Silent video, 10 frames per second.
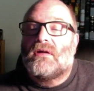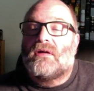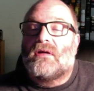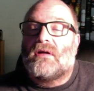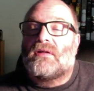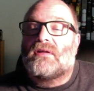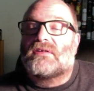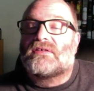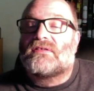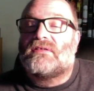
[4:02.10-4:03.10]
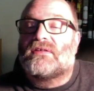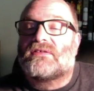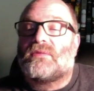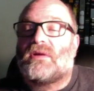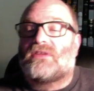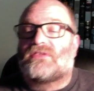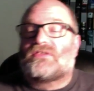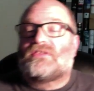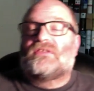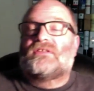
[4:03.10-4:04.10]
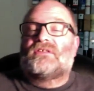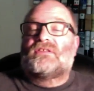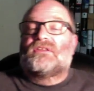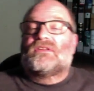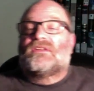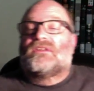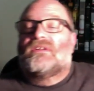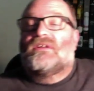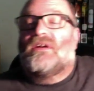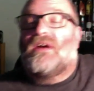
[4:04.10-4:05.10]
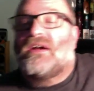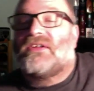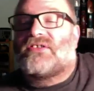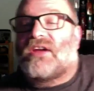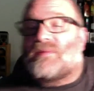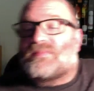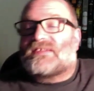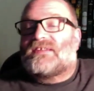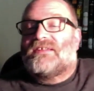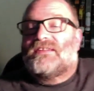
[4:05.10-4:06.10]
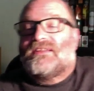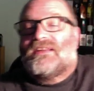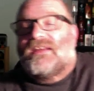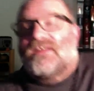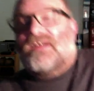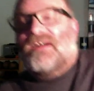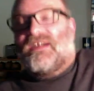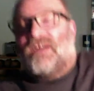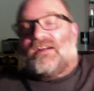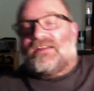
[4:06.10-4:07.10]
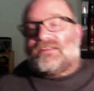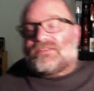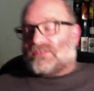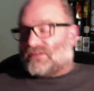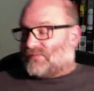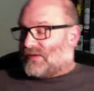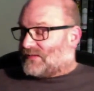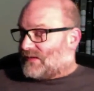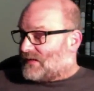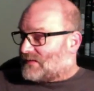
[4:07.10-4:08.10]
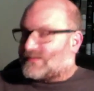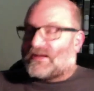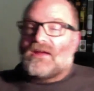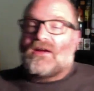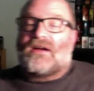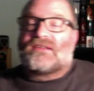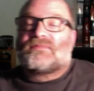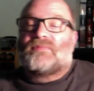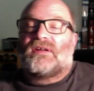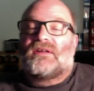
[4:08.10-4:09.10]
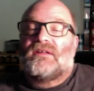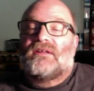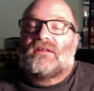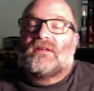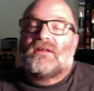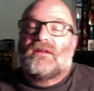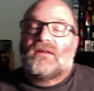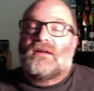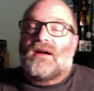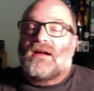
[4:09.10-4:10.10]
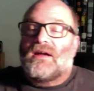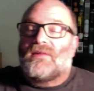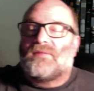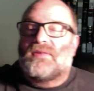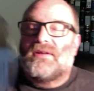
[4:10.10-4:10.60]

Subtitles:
Oh, there's Welsh. Hi, chaps. I initially read that as chaos, but I have,